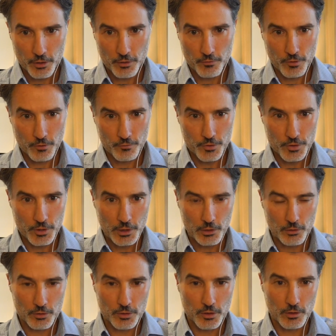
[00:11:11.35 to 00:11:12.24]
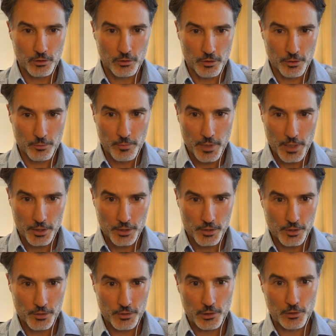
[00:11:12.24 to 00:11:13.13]
You've obviously looked at a lot of
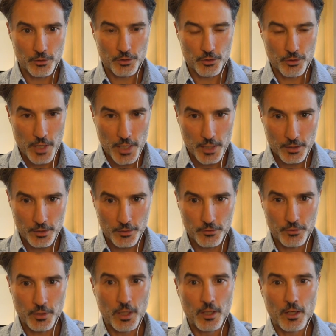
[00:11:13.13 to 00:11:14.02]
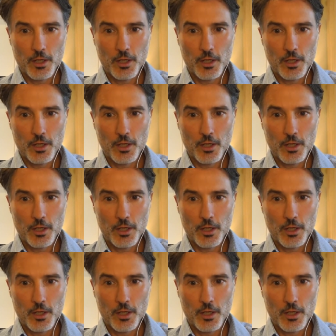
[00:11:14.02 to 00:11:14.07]
managers, a lot of traders,